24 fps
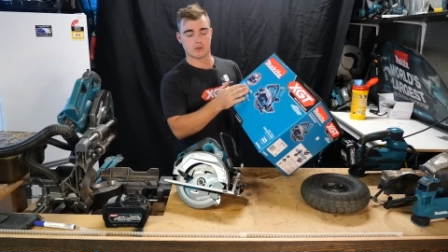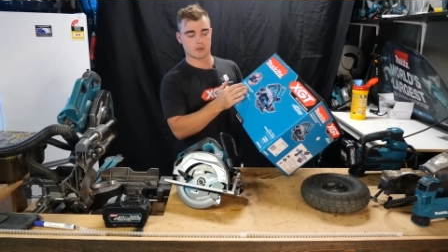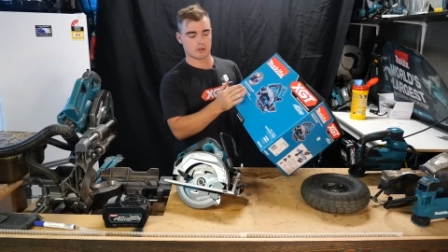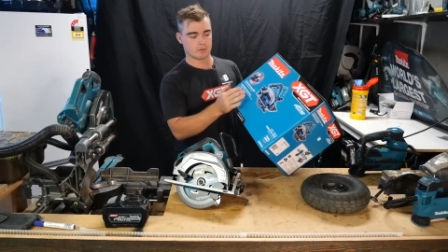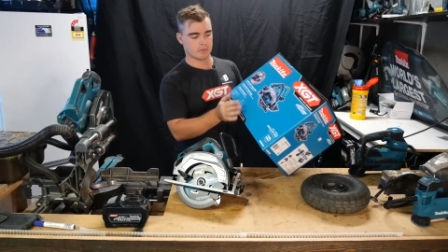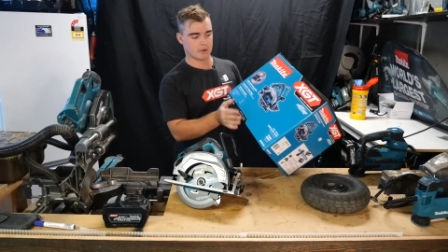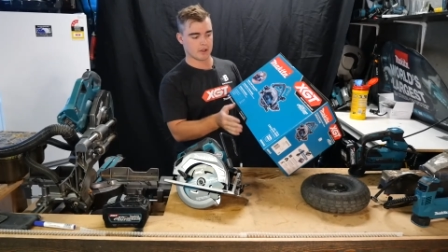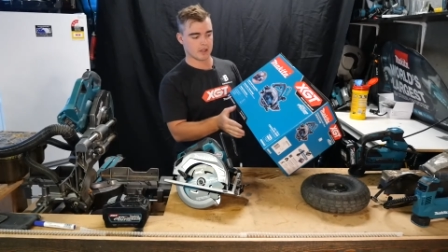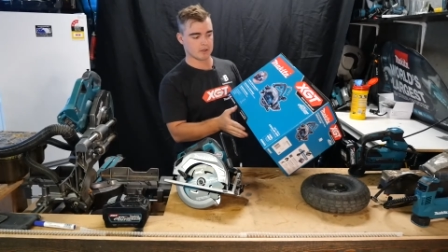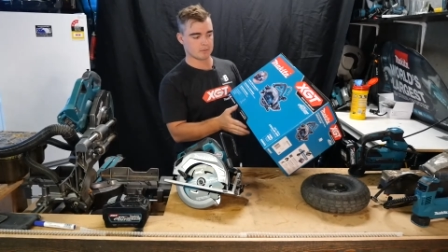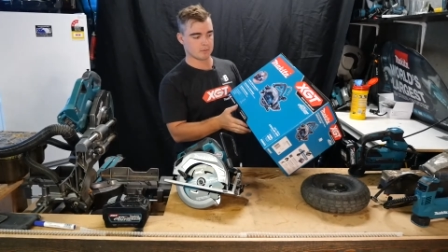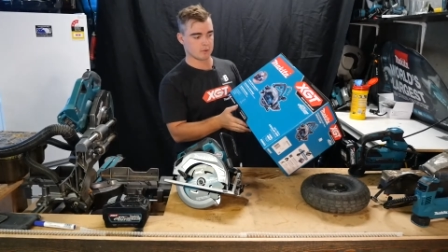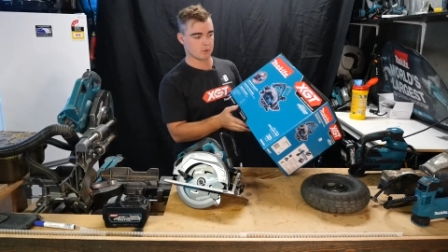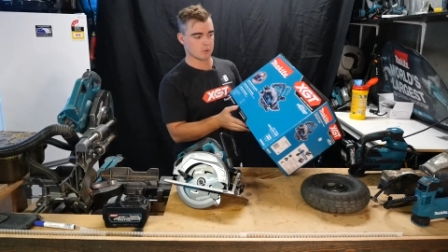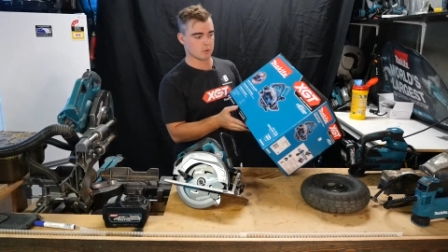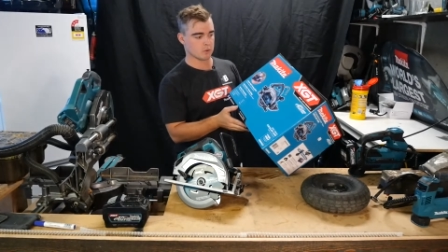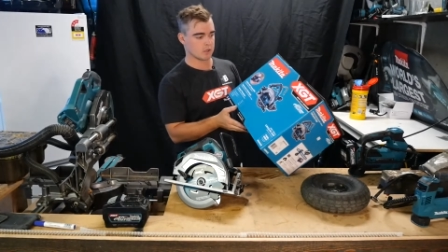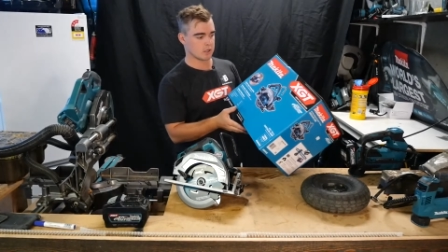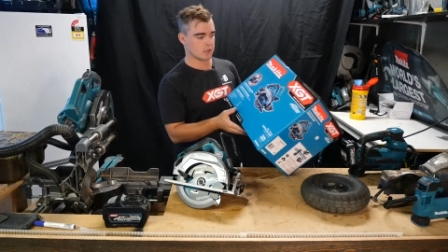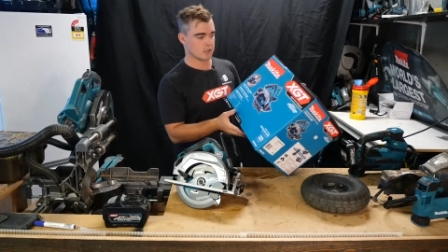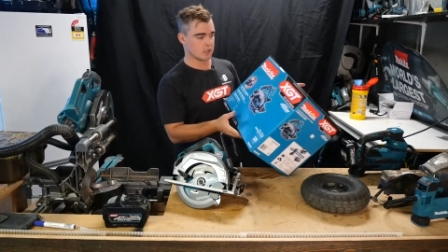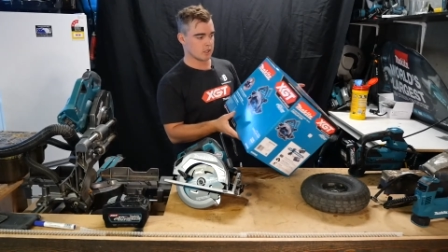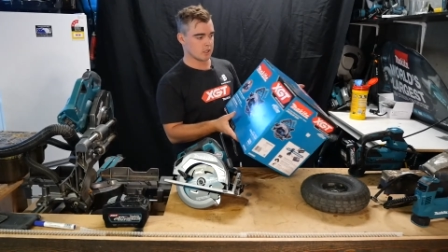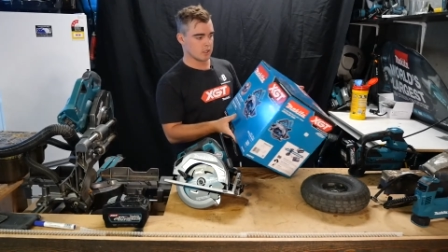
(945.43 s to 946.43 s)

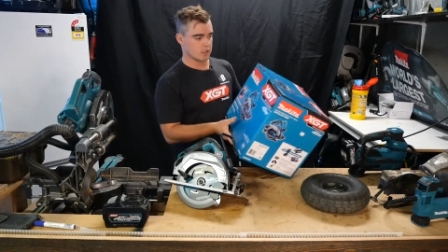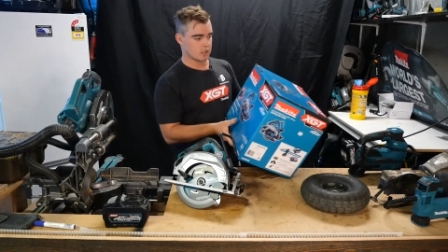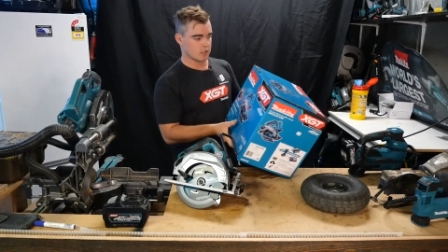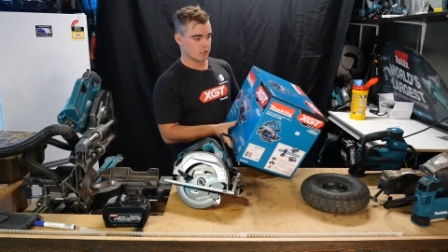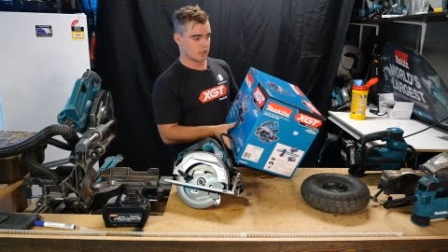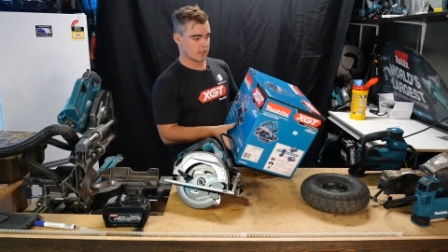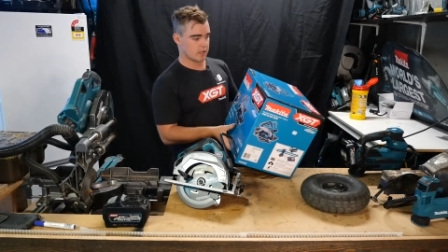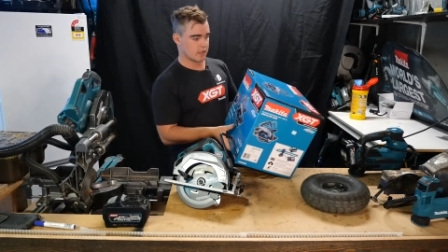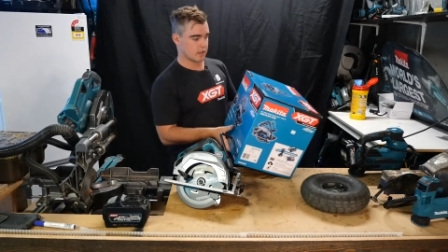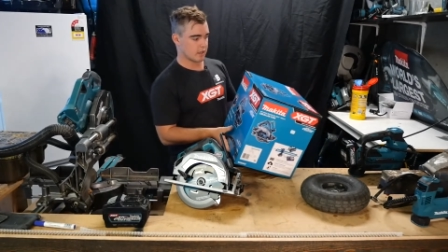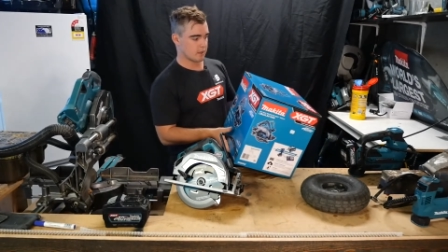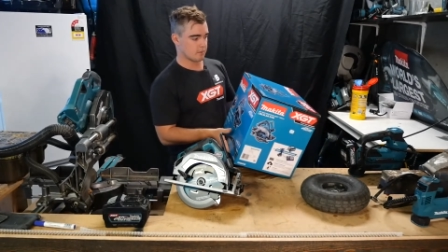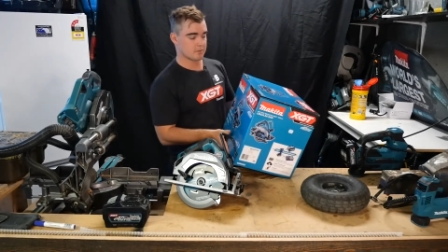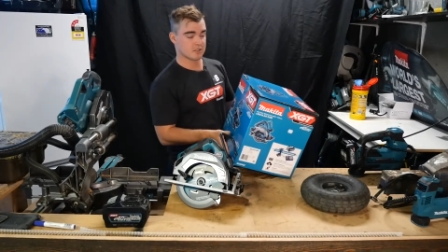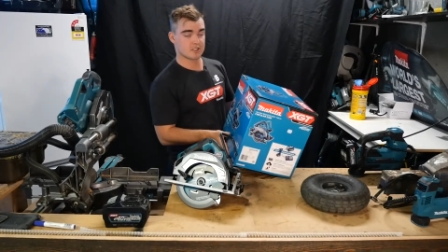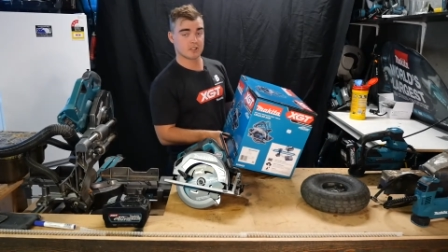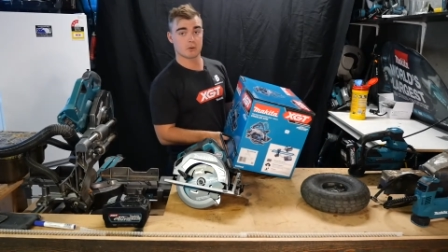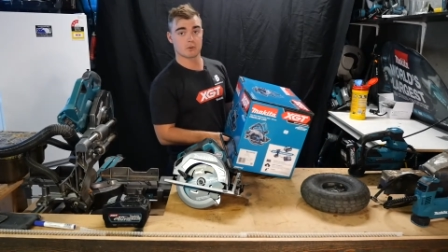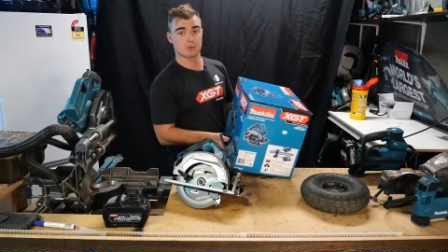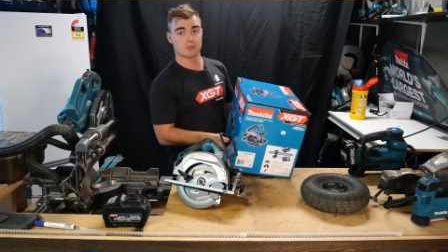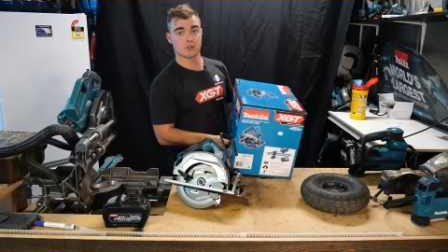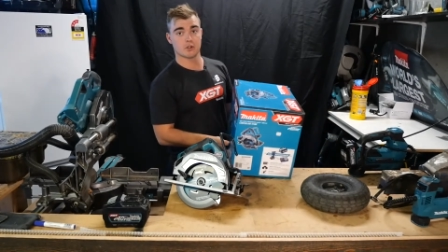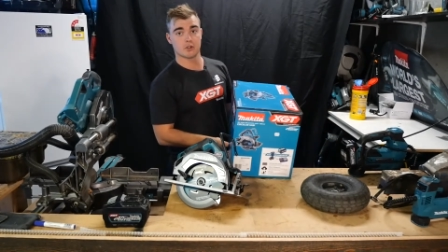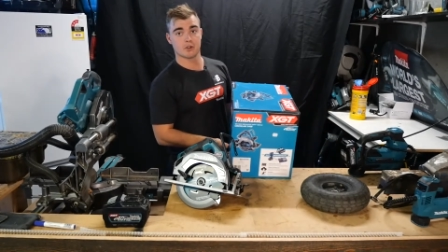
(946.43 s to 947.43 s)
compatible um,
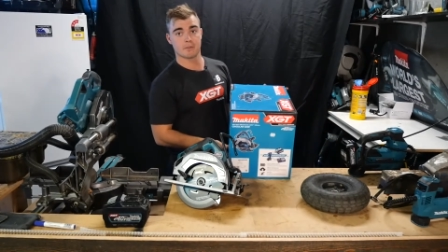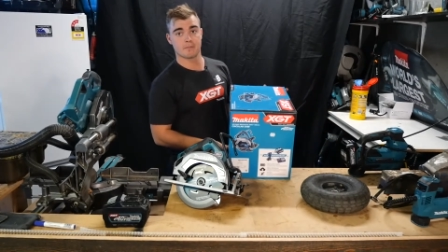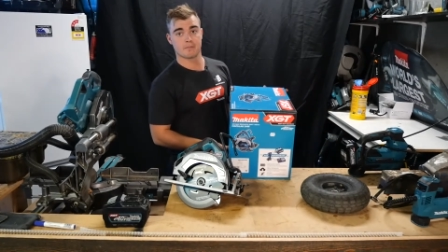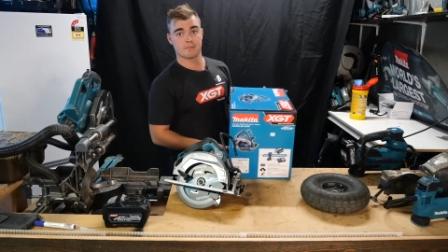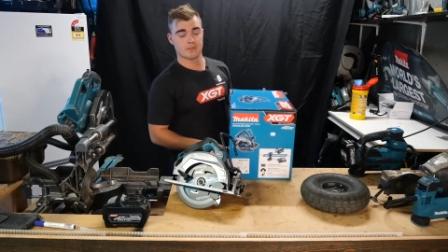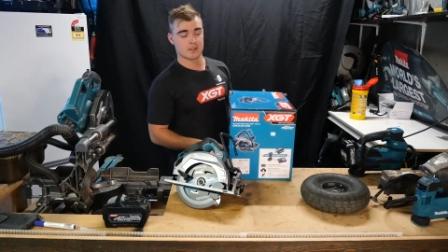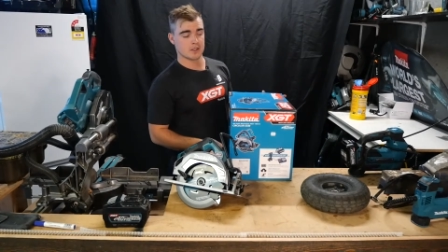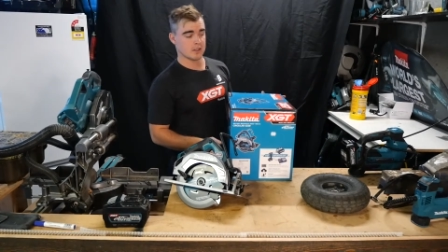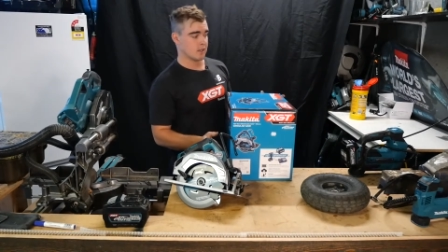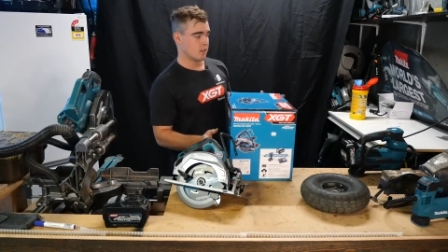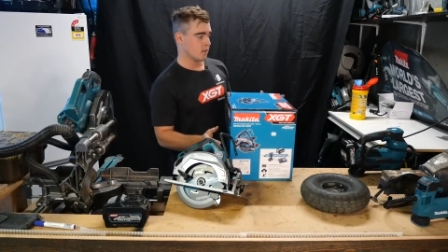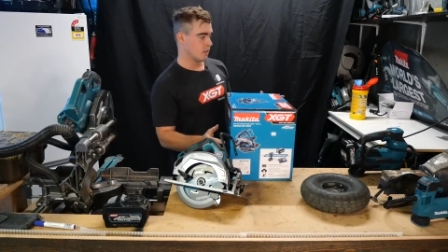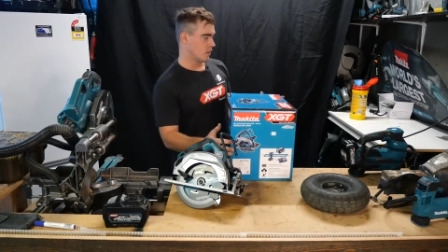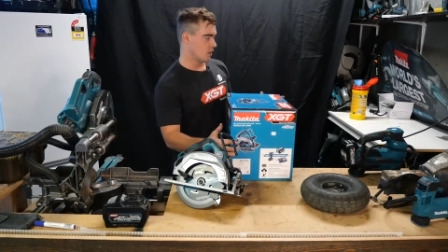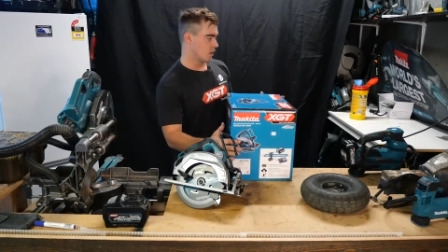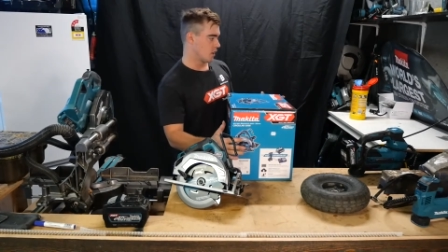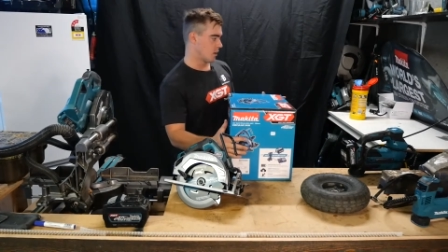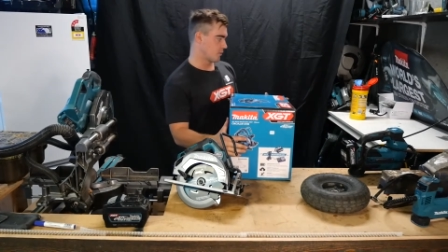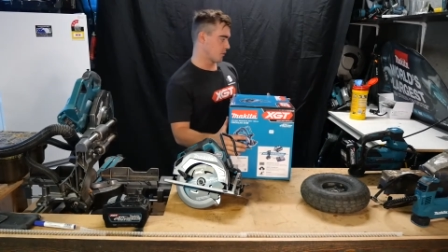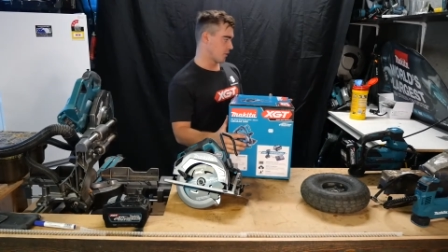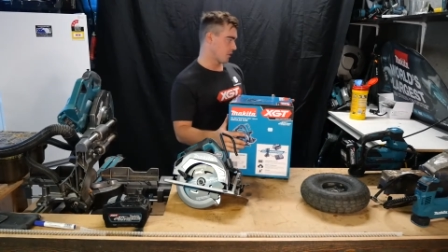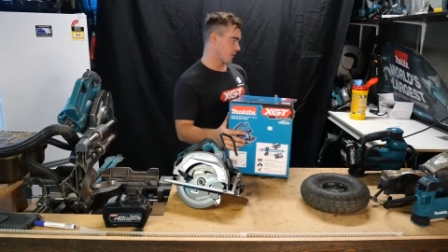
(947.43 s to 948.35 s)
skill saw. I'm